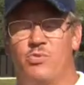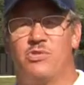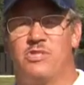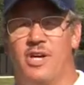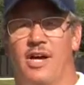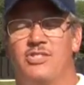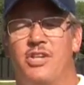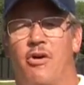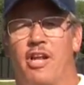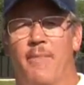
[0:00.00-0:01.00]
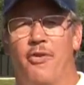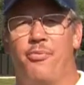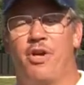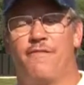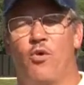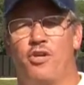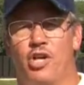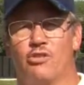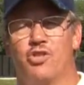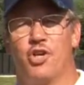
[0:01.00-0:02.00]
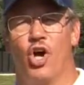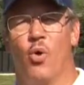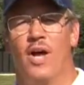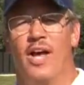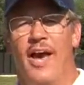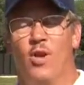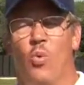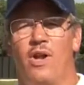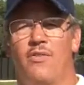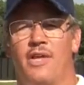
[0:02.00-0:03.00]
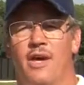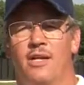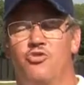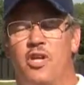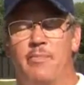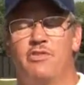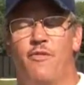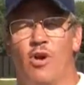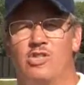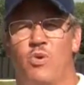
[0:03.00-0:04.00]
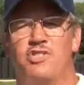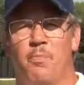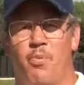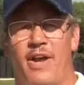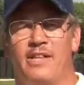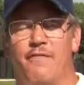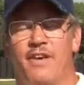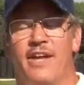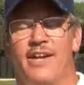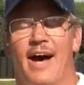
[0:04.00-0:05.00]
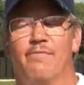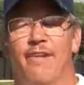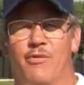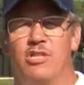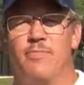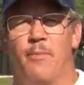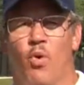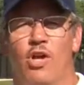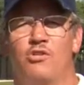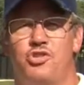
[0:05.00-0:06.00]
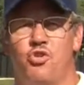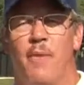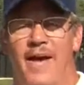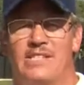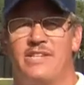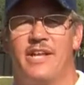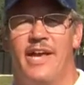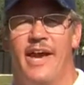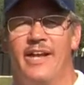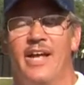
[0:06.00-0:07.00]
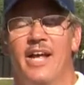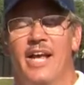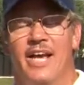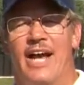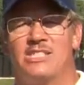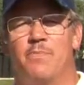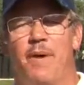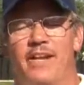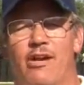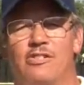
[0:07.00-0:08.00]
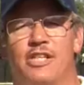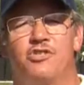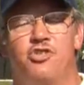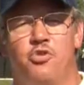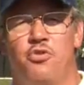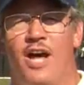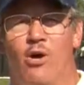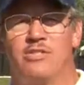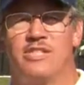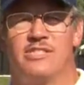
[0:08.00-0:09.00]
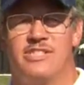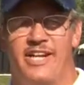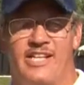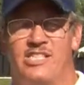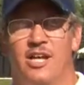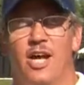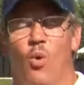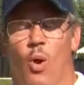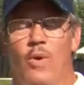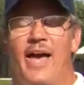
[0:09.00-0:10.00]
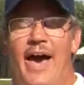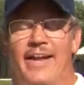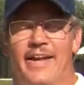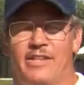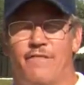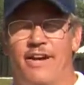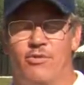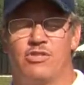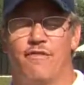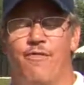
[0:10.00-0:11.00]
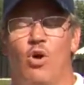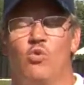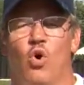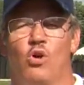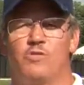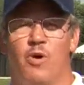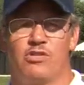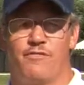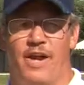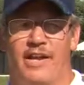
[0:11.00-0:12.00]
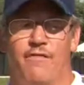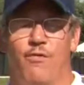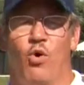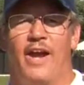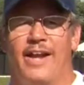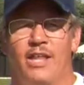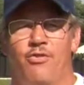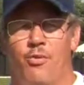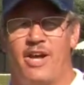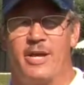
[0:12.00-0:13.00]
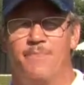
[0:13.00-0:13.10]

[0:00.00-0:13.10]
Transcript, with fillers: was uh, started about three or four years ago, and one of the uh, dreams for us was to bring the Vietnam Veterans Memorial to Madison again. It hasn't been here since 2006, when we had it at the Veterans of Foreign Wars post 84-83.